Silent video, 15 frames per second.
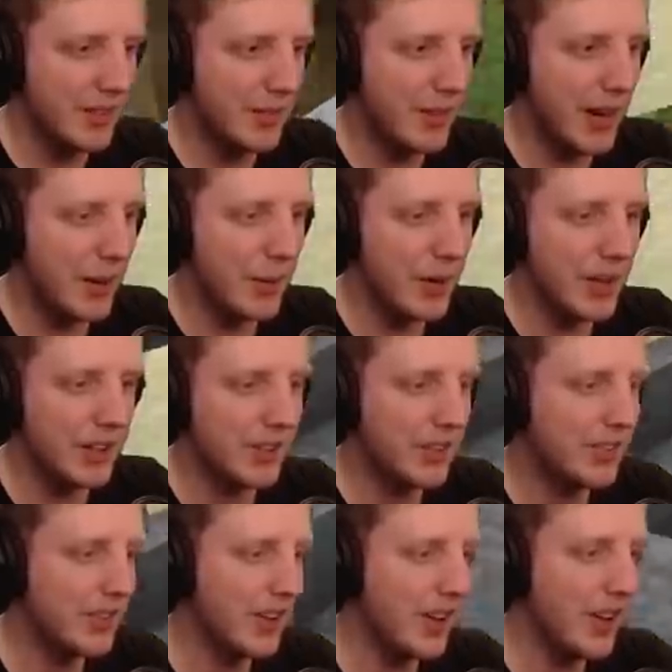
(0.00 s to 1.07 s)

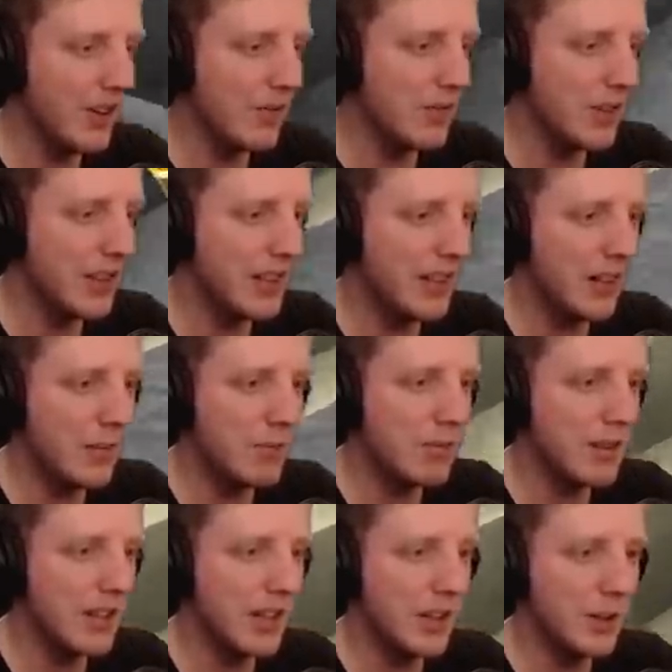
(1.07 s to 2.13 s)
Fireworks are running
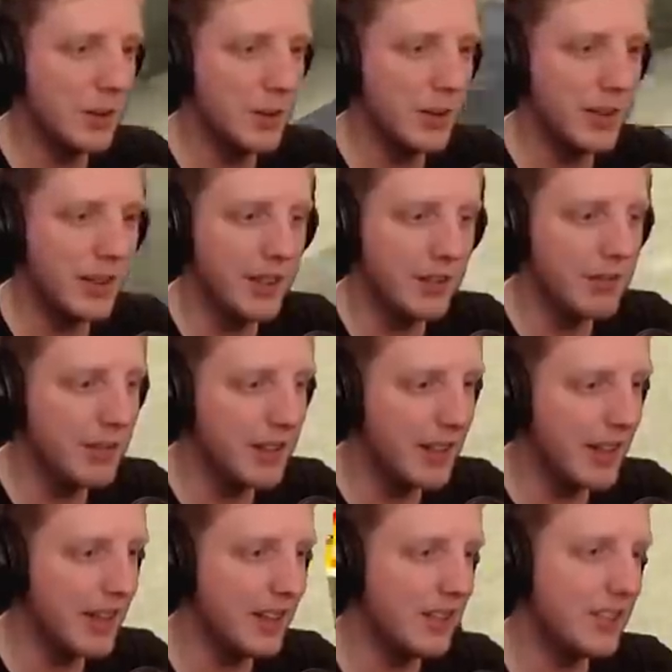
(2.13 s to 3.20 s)
pretty low, and I didn't
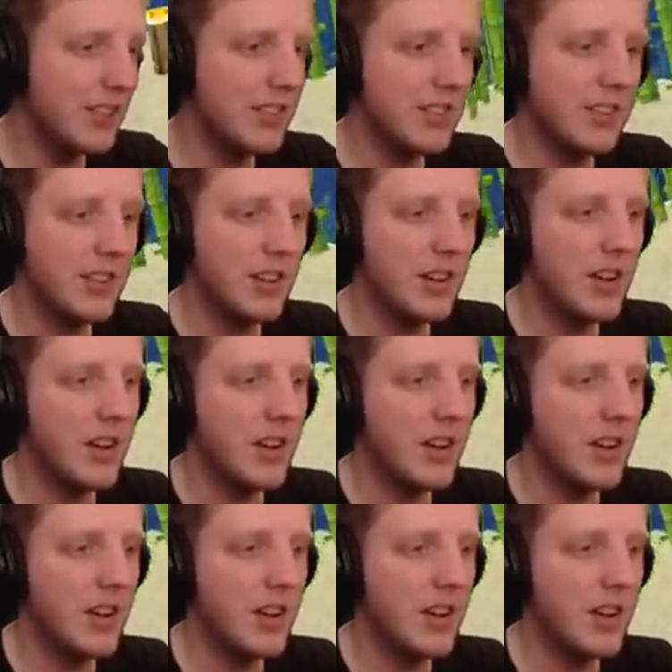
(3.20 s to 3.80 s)
realize.